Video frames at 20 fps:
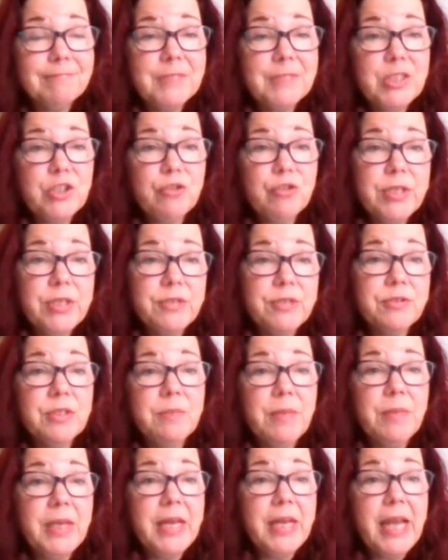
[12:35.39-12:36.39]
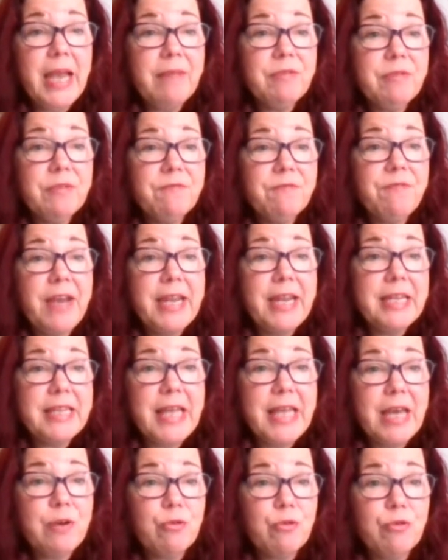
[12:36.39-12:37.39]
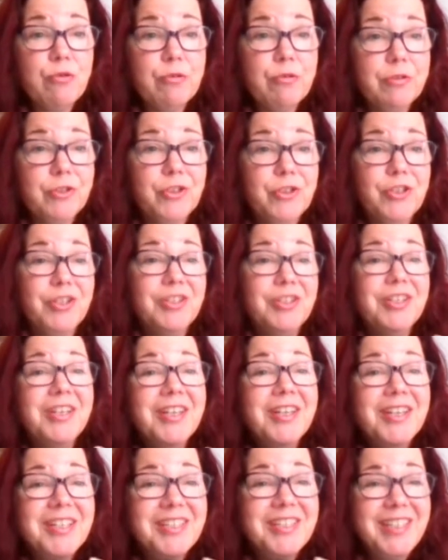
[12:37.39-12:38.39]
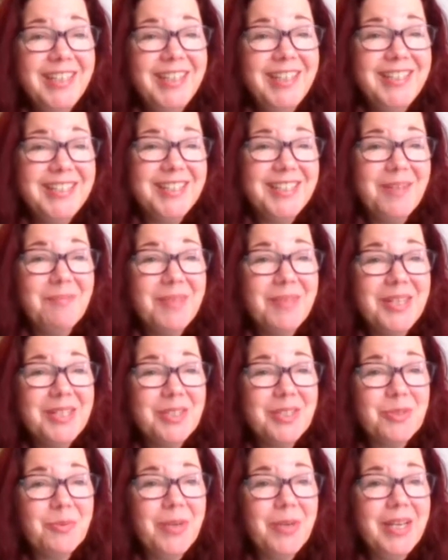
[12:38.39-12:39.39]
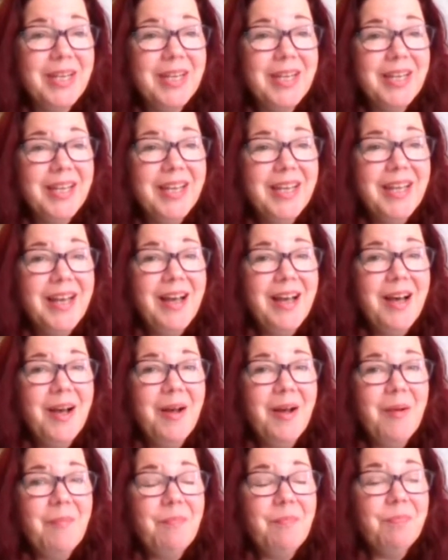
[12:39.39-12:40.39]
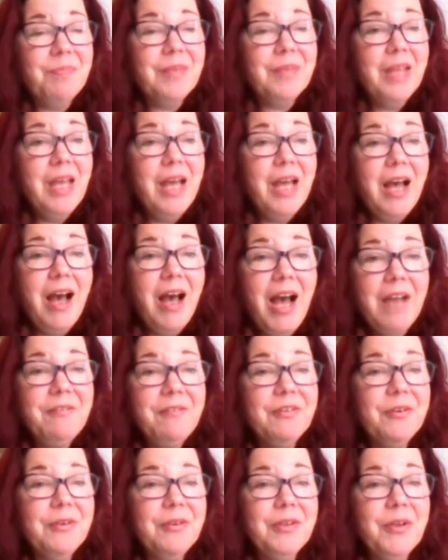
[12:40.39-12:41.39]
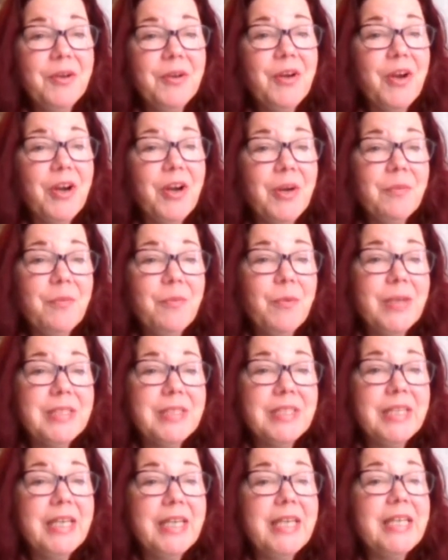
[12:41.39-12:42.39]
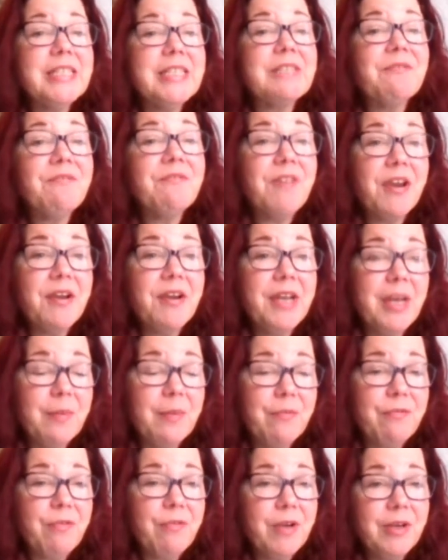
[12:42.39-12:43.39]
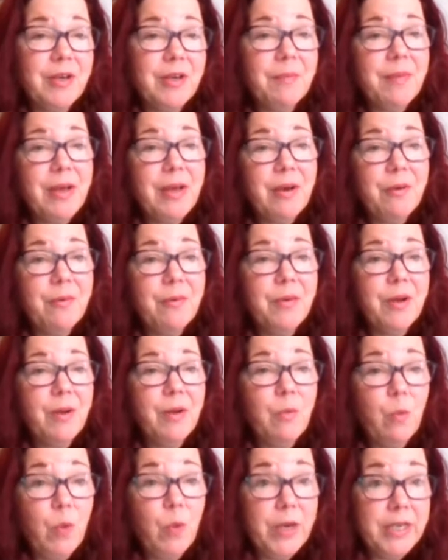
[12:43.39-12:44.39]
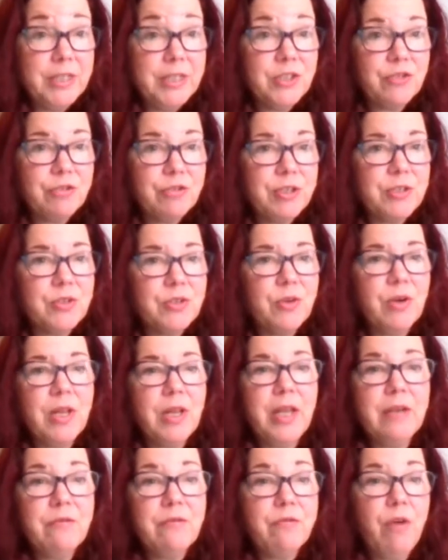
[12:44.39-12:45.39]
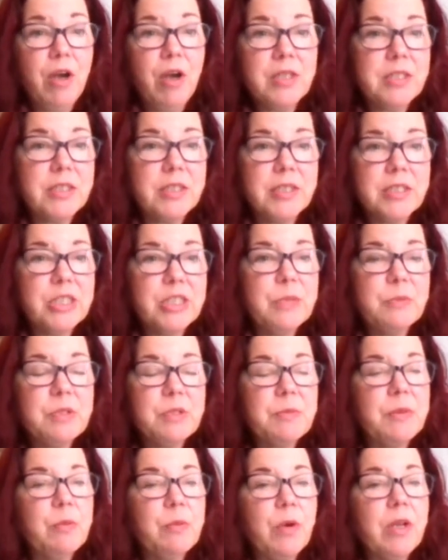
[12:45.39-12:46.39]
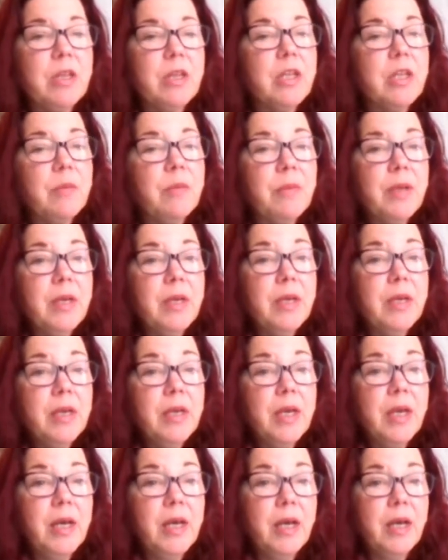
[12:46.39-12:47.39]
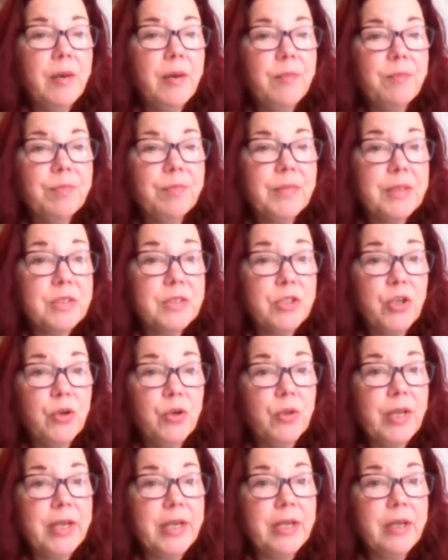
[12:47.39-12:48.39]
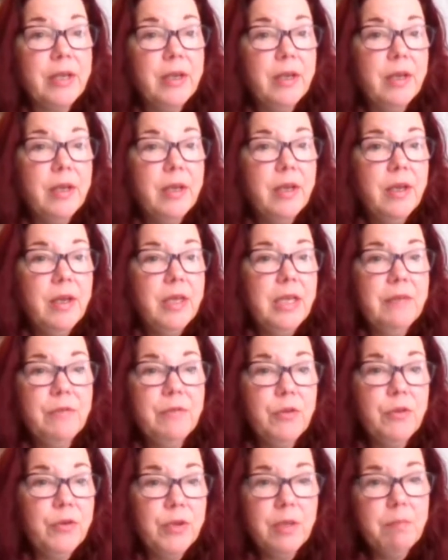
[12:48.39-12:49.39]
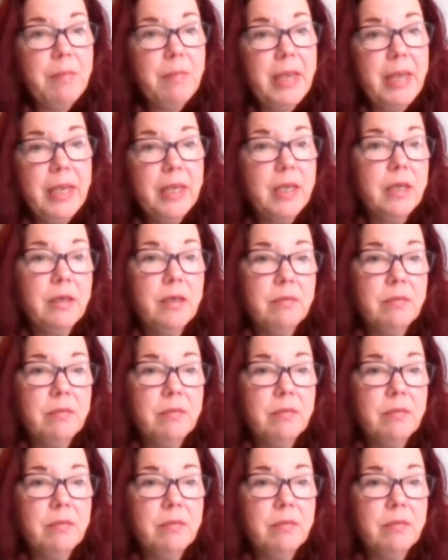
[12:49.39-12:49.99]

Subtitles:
it triggers in me, and I have to fight that urge to eat something sweet. High Falutin, Low Carb, Wesley, he is very upfront about what his triggers are. Like frosting seems to be one of them. And so, like, even though you can make